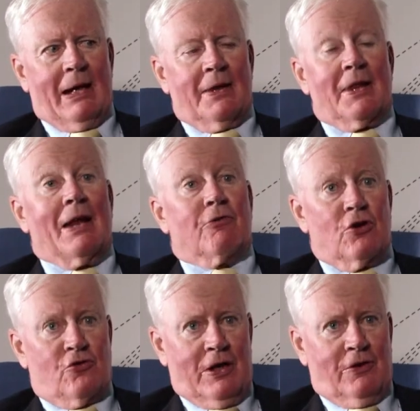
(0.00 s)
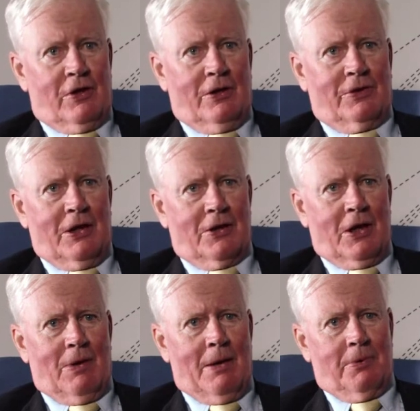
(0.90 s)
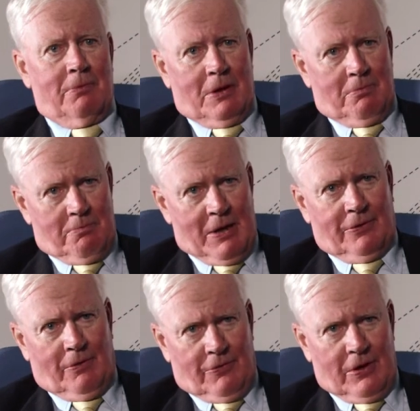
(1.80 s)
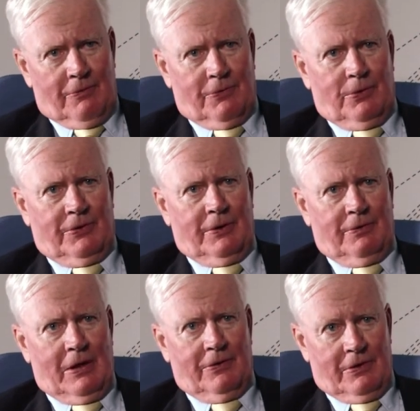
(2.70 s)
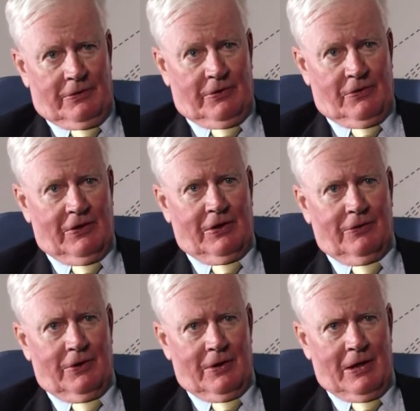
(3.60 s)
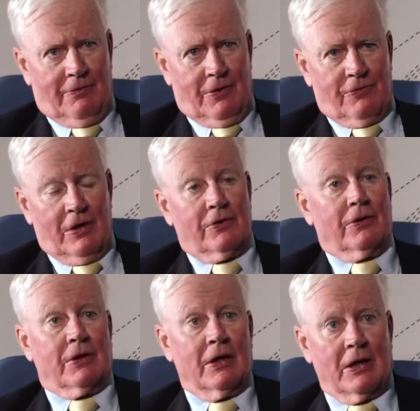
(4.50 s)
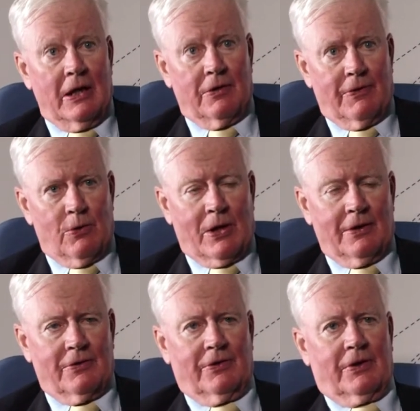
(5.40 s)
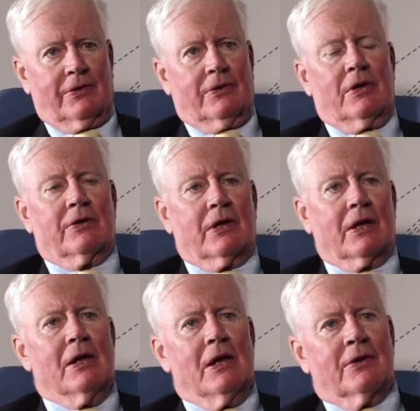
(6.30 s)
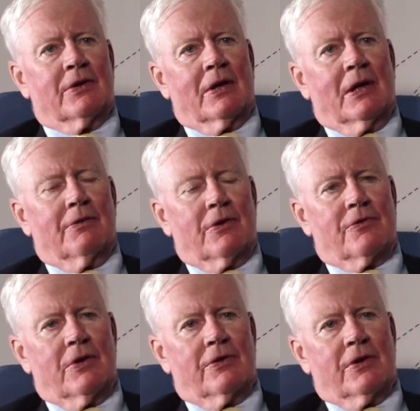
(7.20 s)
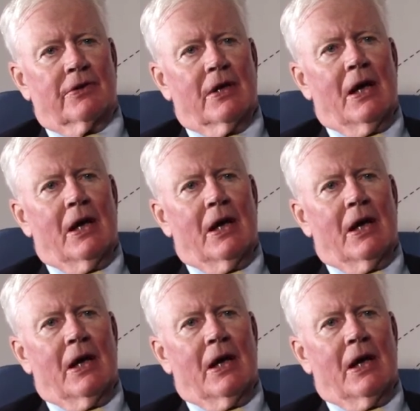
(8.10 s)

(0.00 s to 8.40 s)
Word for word: the leverage ratios don't go up. Basel three, of course, is, is suggesting certain leverage ratios. Individual countries are suggesting certain leverage ratios.